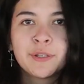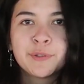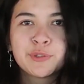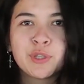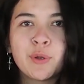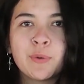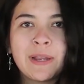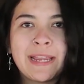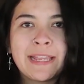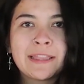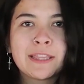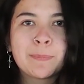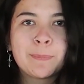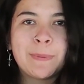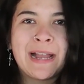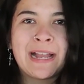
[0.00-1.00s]
So in
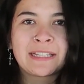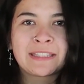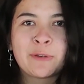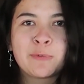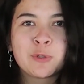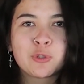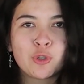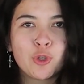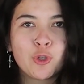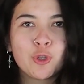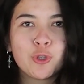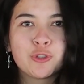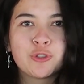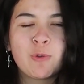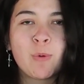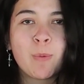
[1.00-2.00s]
the back there was
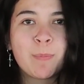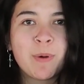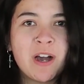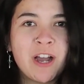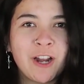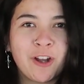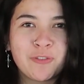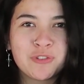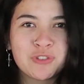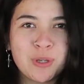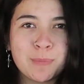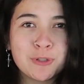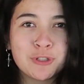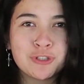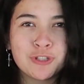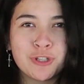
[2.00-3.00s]
also a pile of
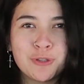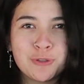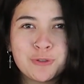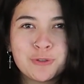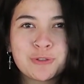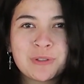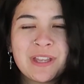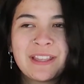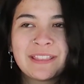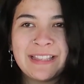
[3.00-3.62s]
summer shoes